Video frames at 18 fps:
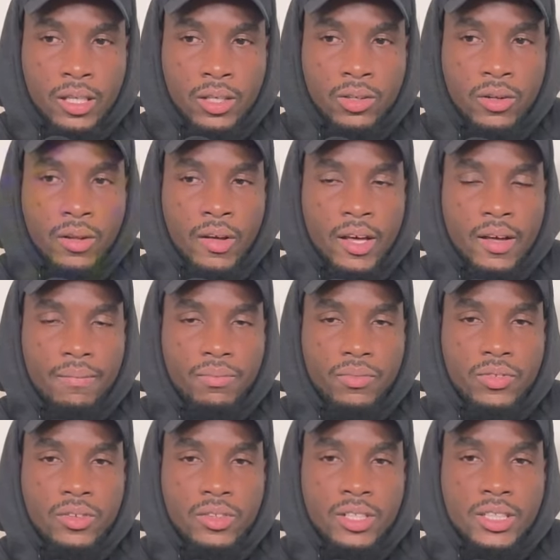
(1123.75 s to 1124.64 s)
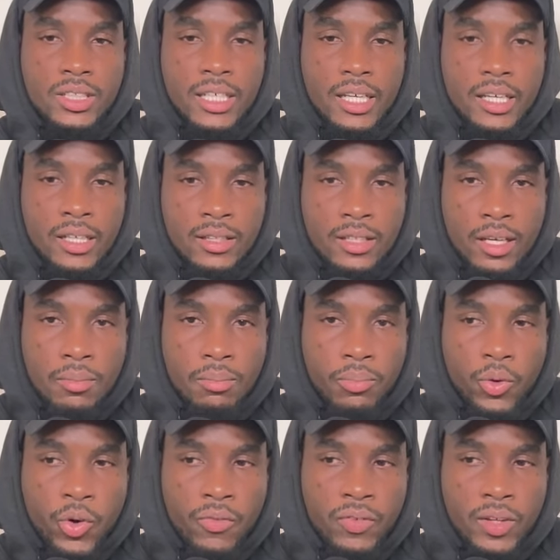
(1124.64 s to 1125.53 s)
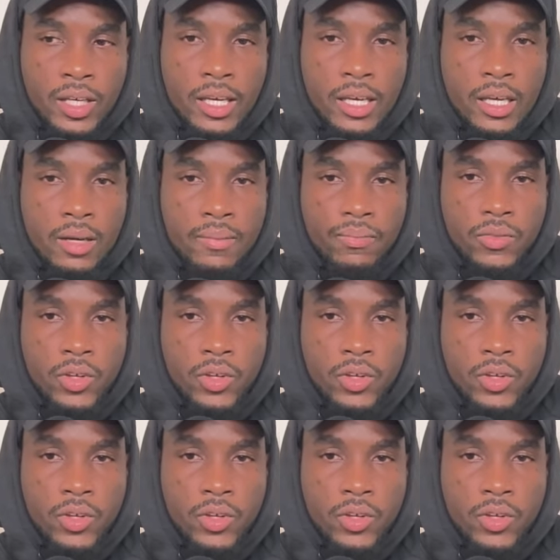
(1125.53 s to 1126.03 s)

you know, set the tempo of the game.